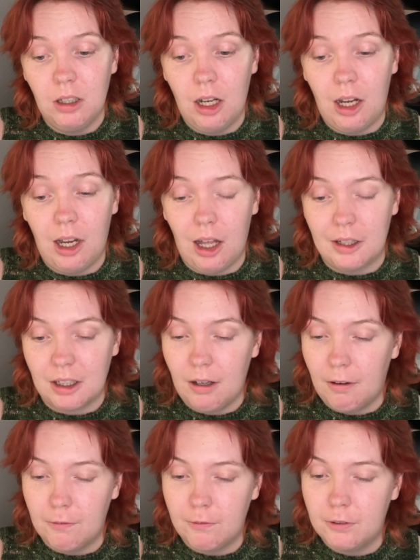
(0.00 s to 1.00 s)
lot
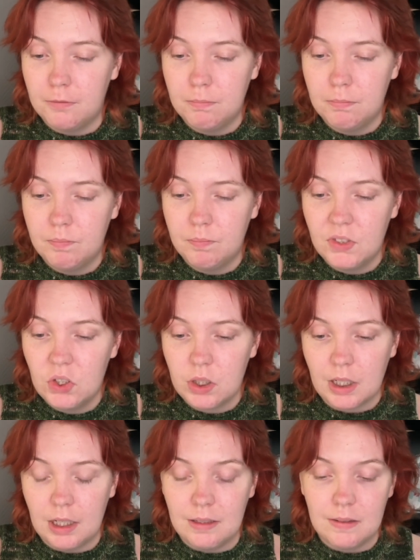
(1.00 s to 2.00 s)
of
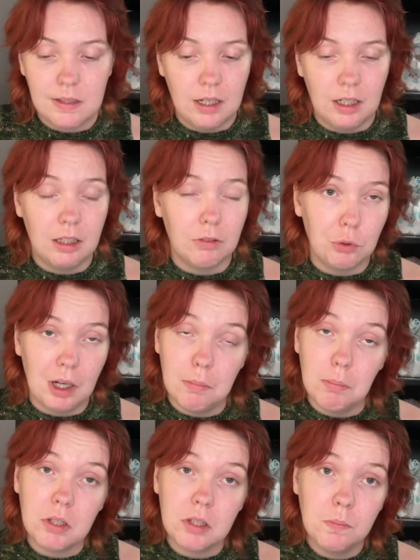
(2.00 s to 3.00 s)
skeins and
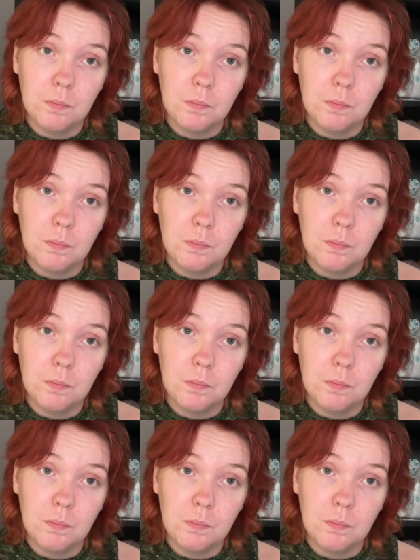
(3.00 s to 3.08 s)
grams.